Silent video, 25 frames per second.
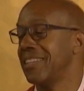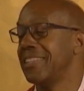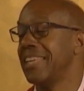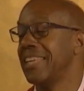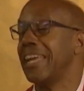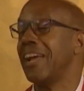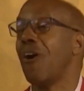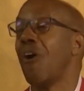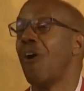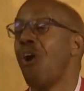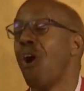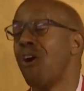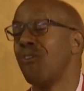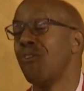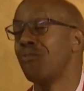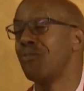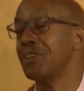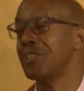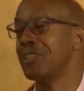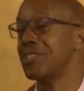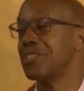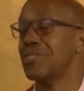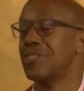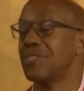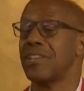They
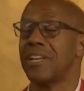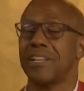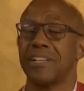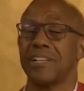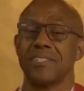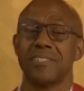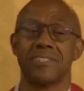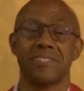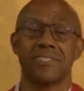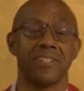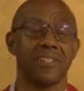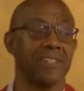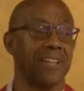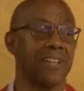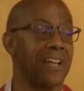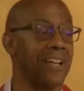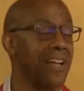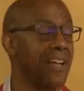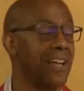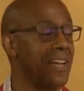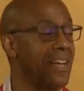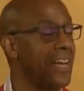offered a, a,